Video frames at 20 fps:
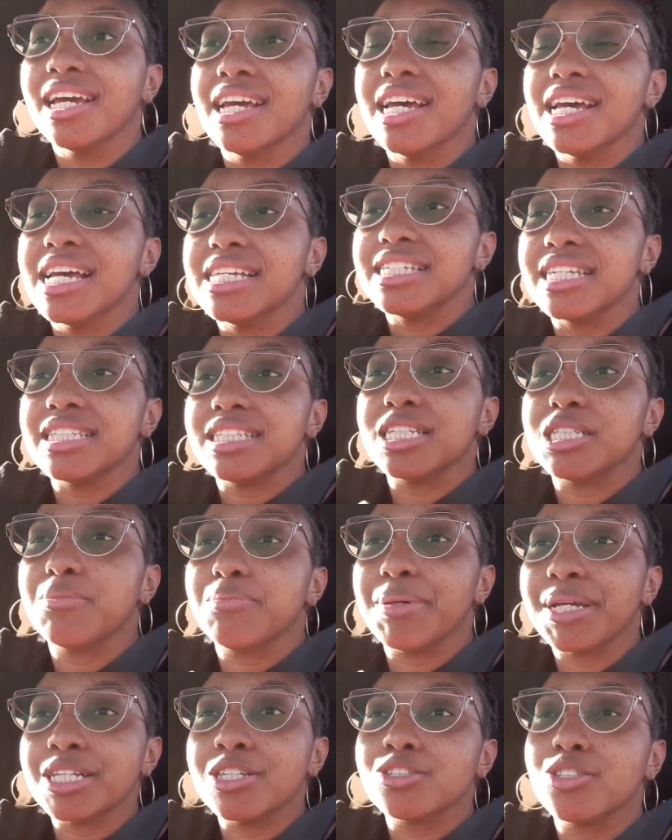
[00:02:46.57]
it's been so
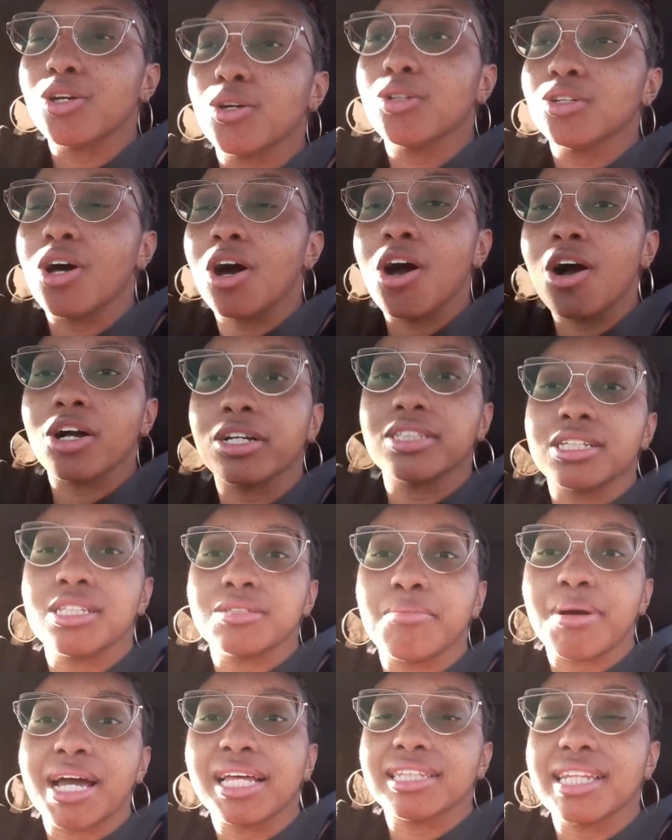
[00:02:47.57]
long since my
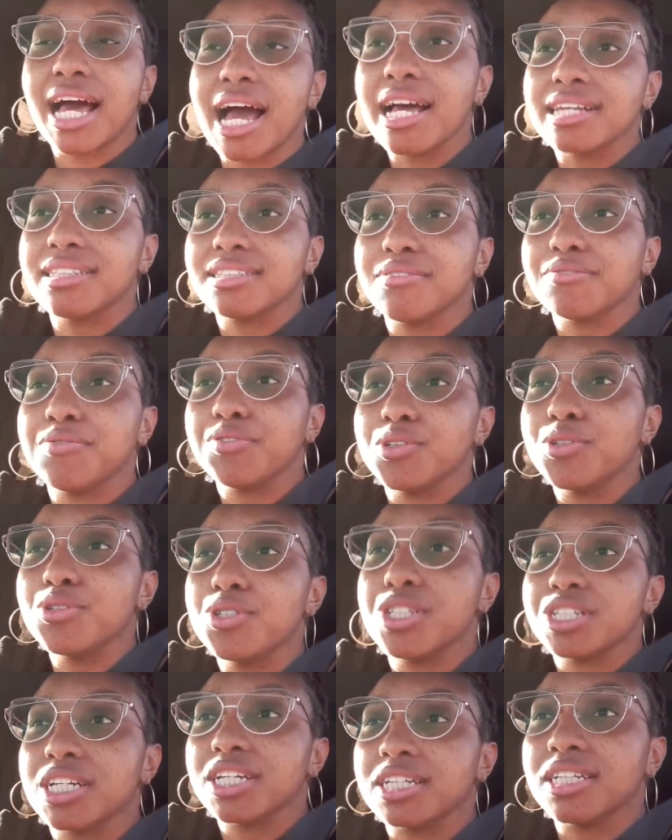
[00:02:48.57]
last
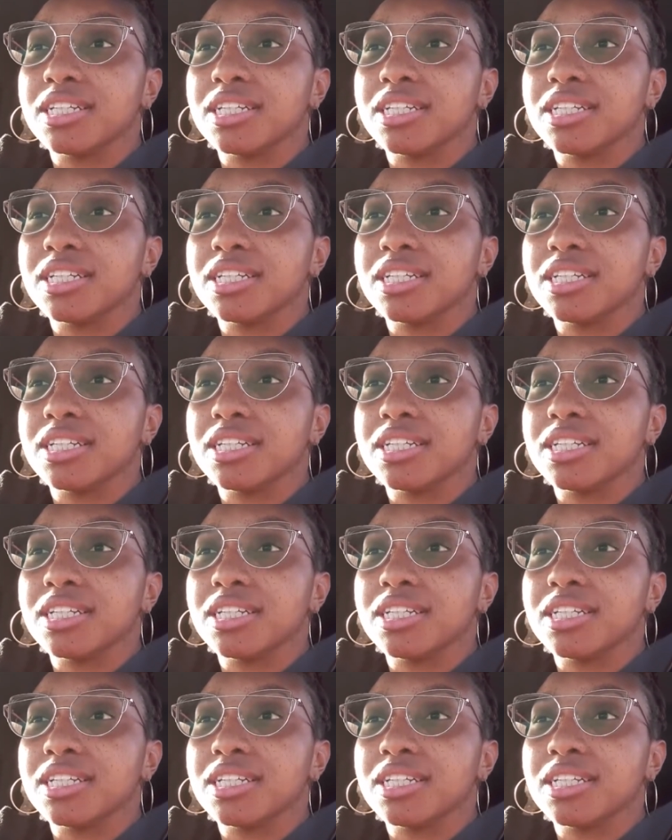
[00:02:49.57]
infusion